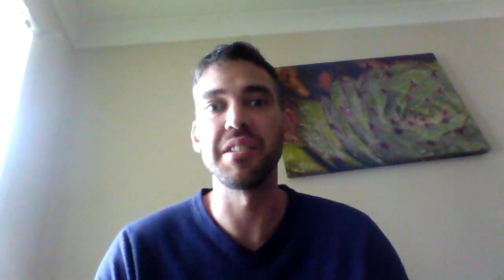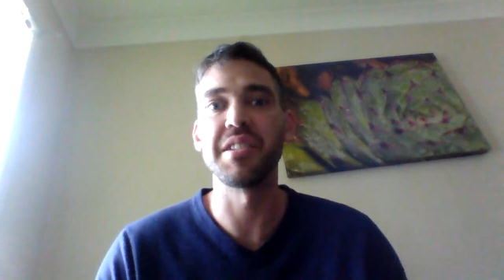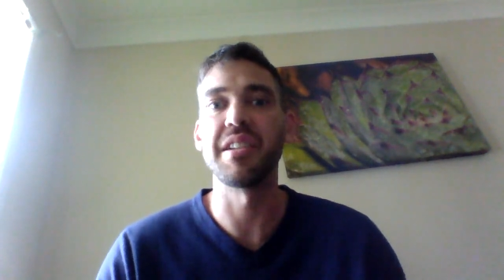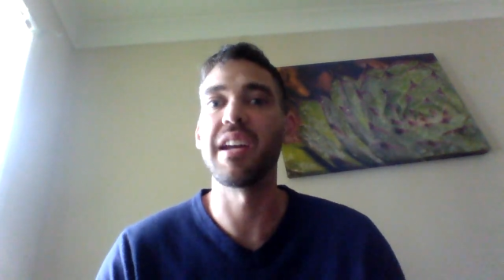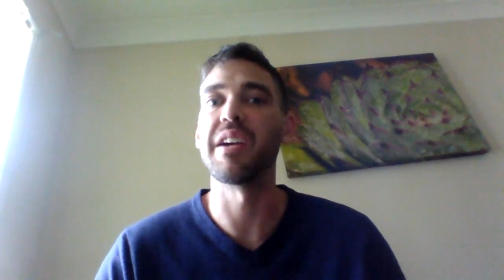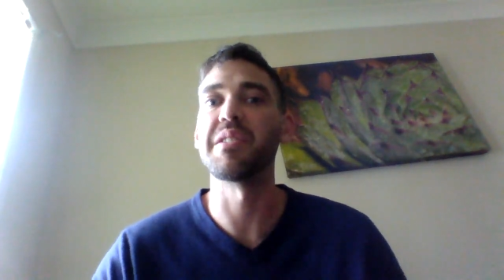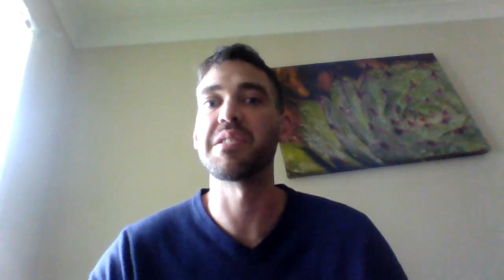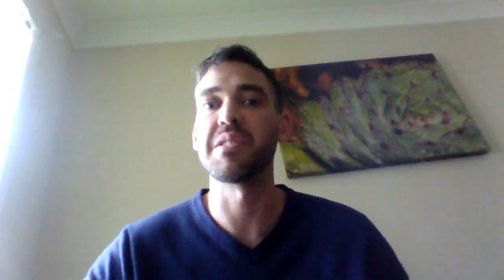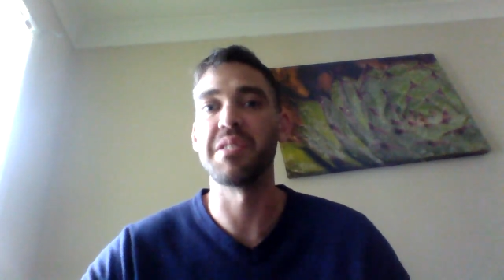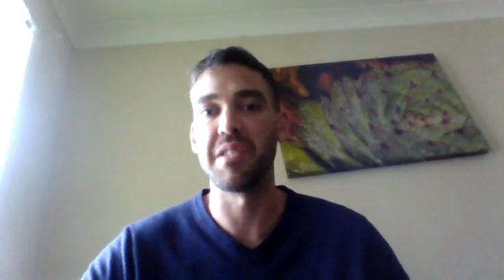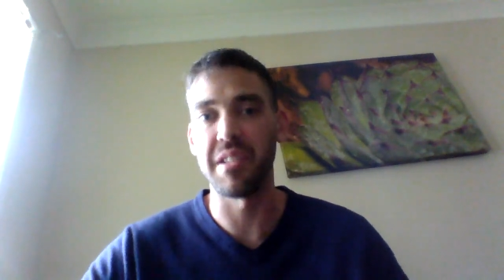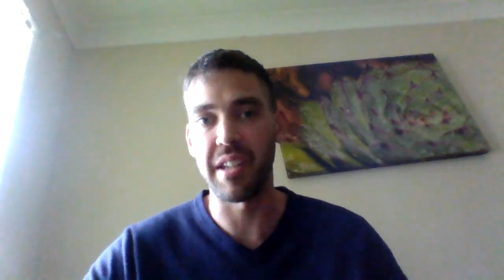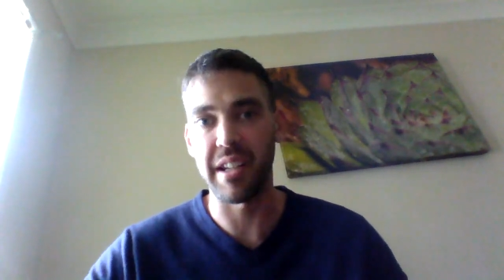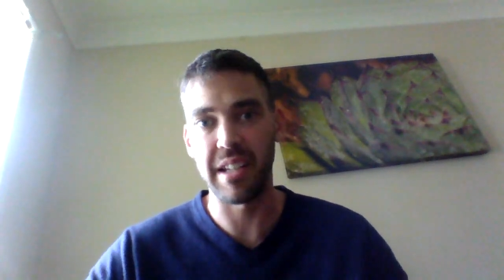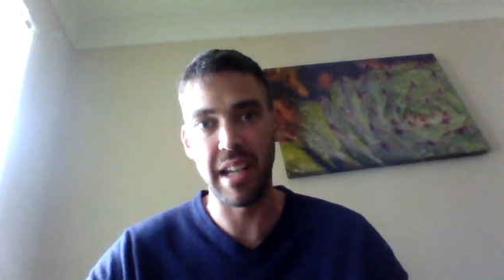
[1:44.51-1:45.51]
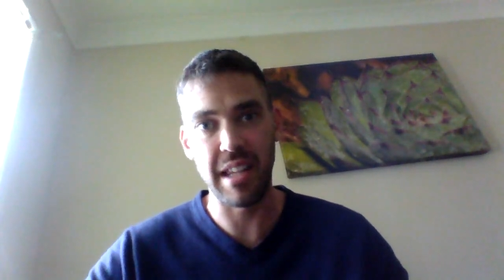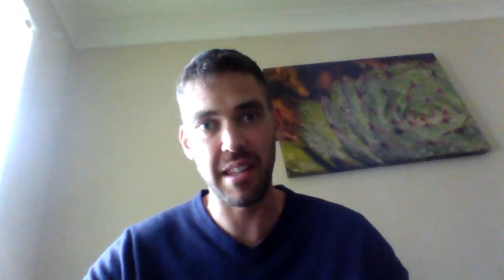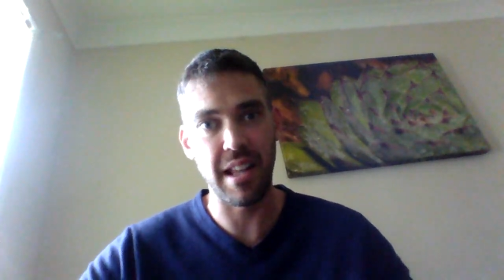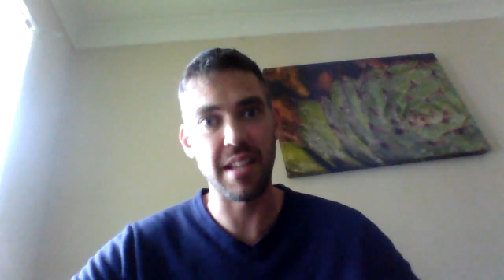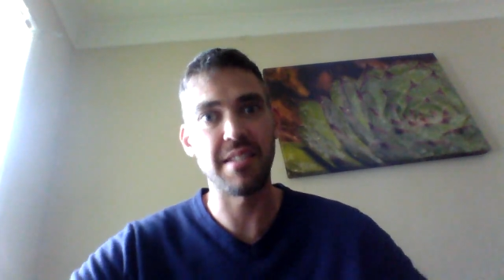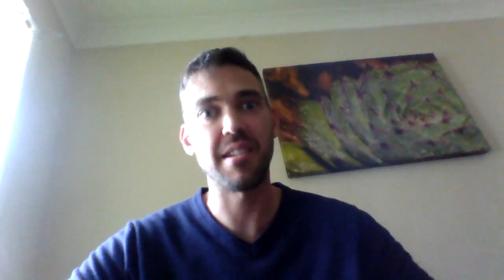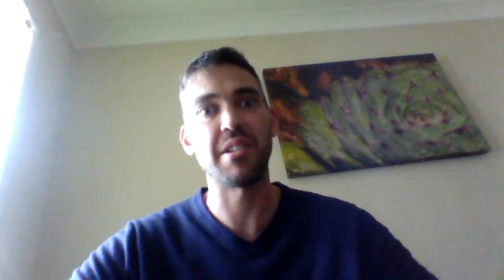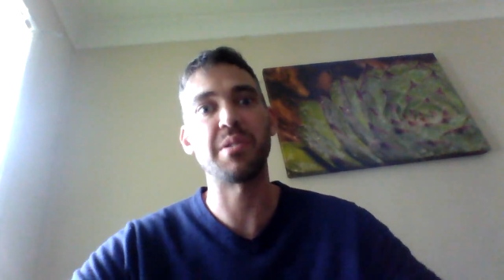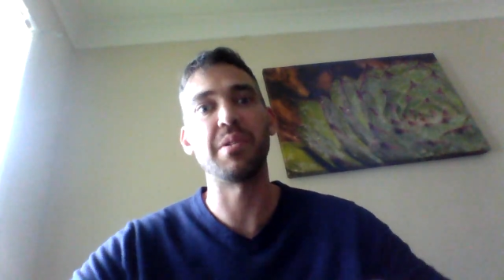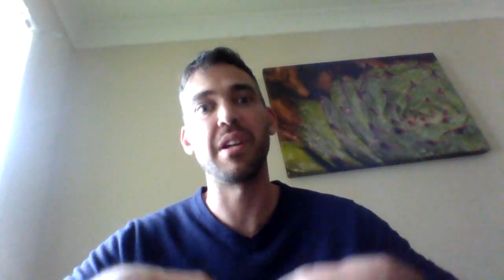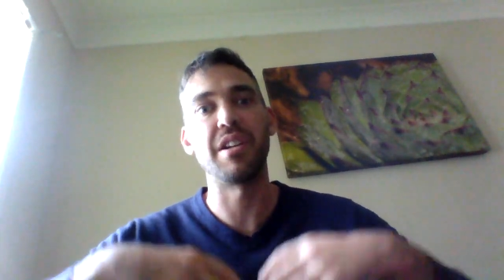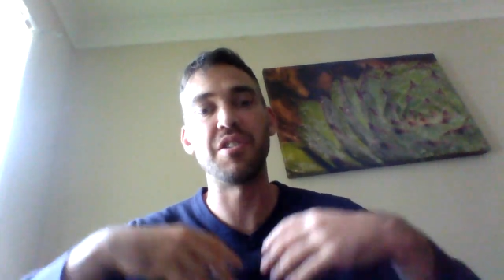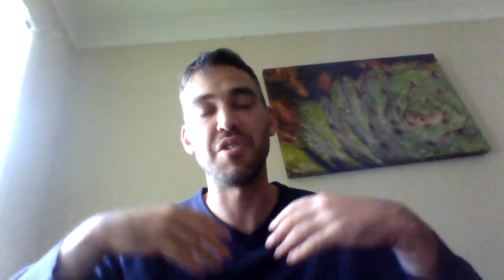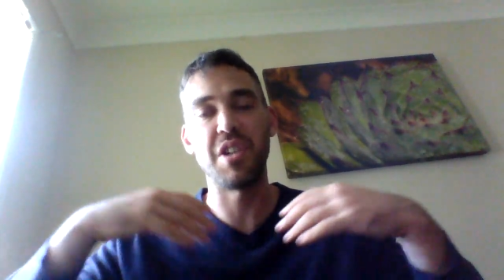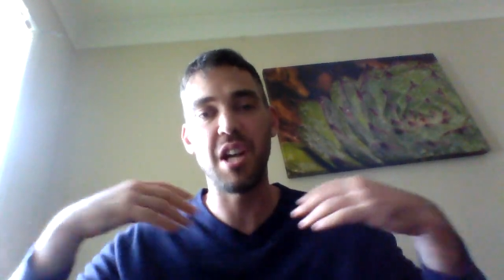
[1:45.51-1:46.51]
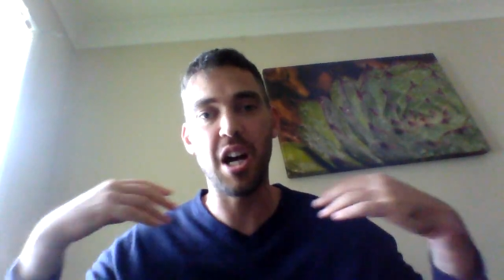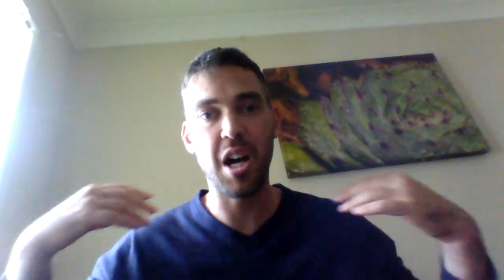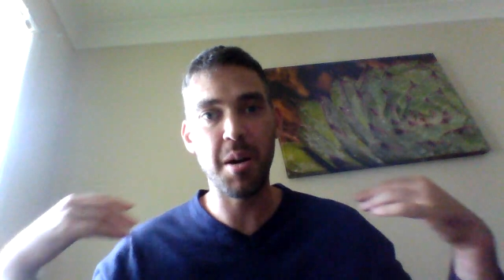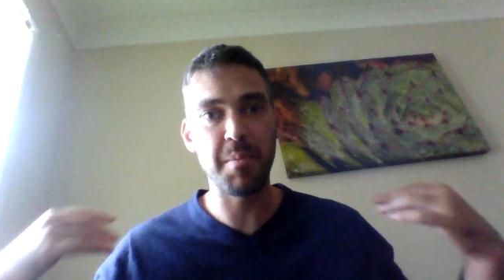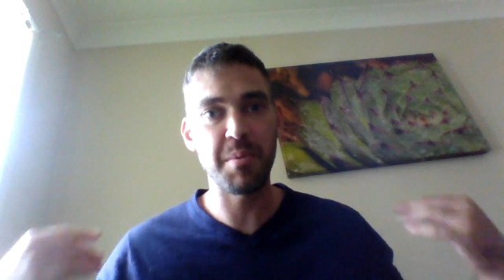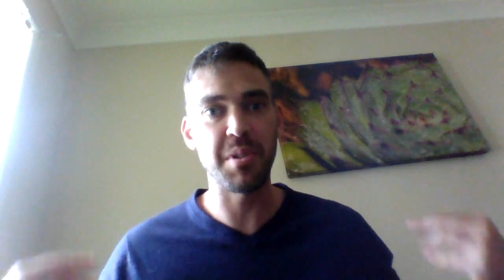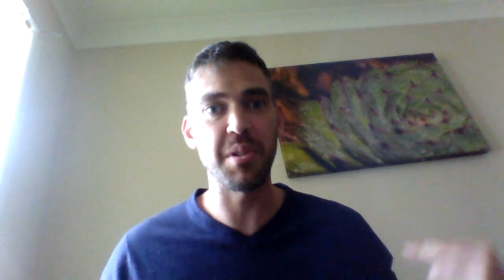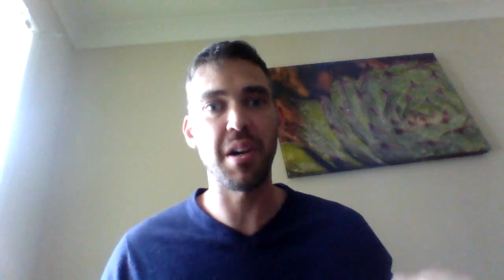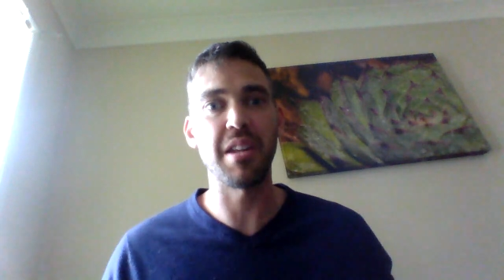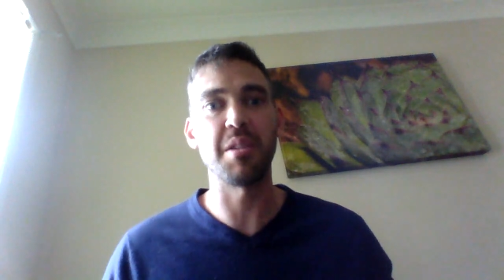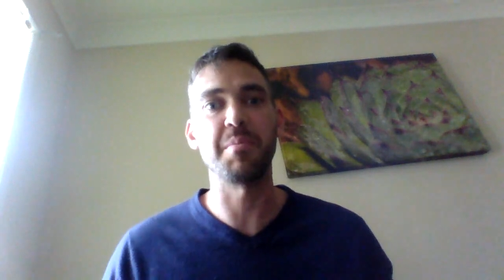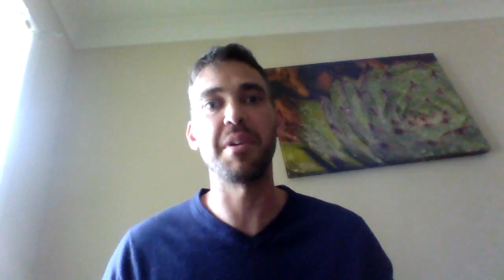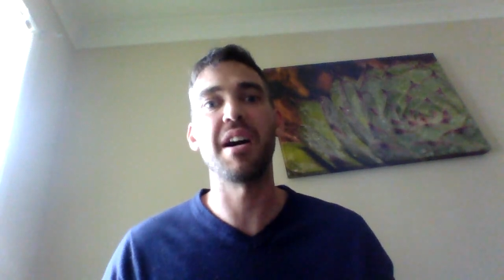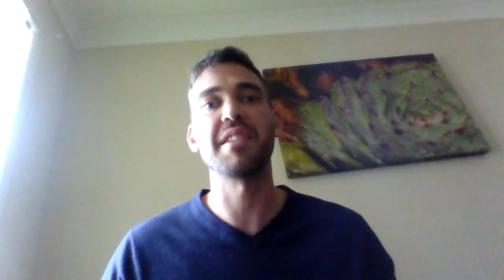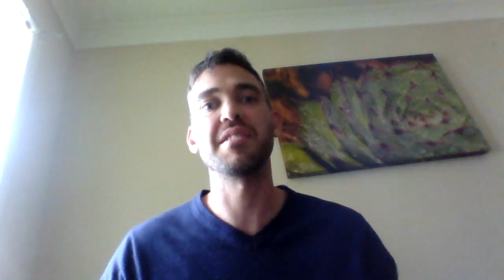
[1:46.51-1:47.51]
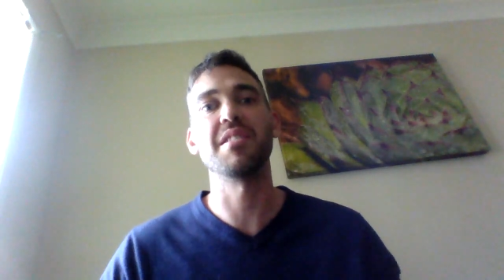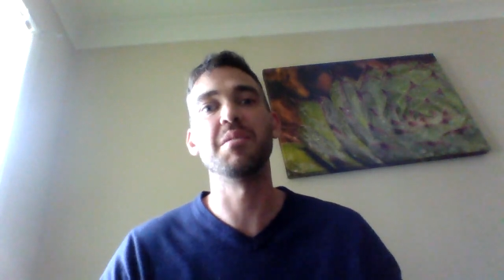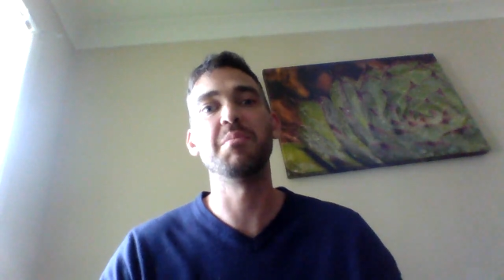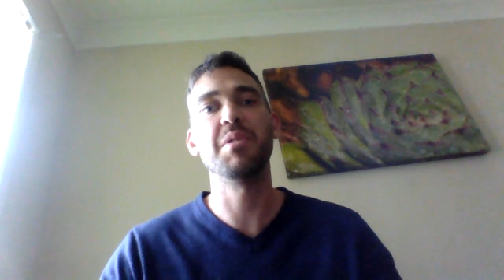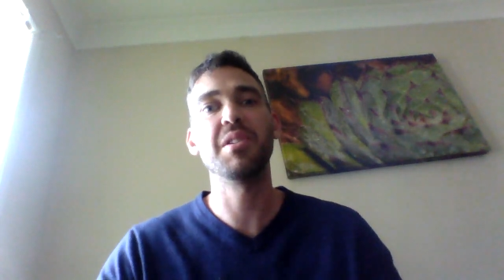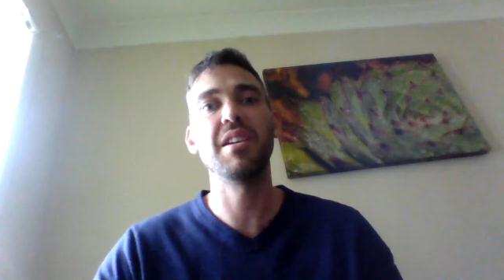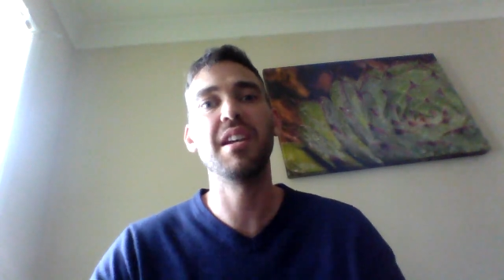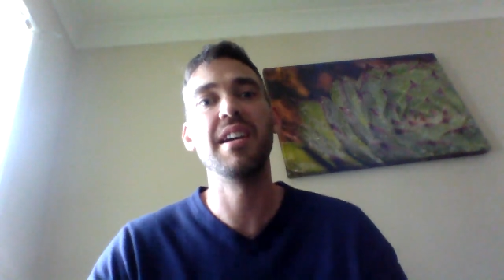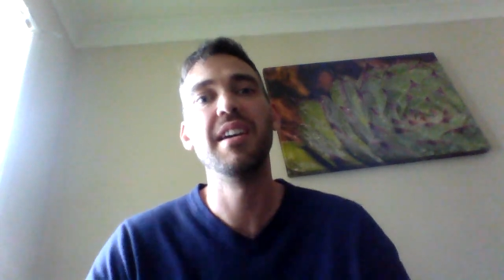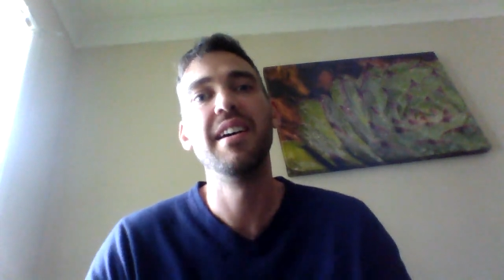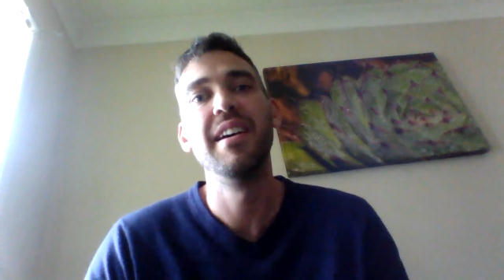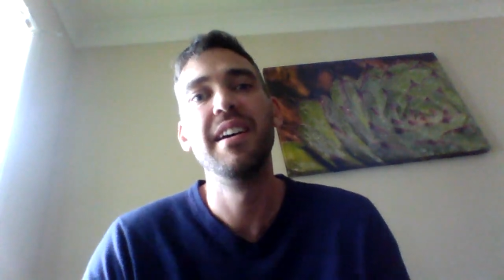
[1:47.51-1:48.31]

So now it's good to like get that sexual energy up to other parts of the body,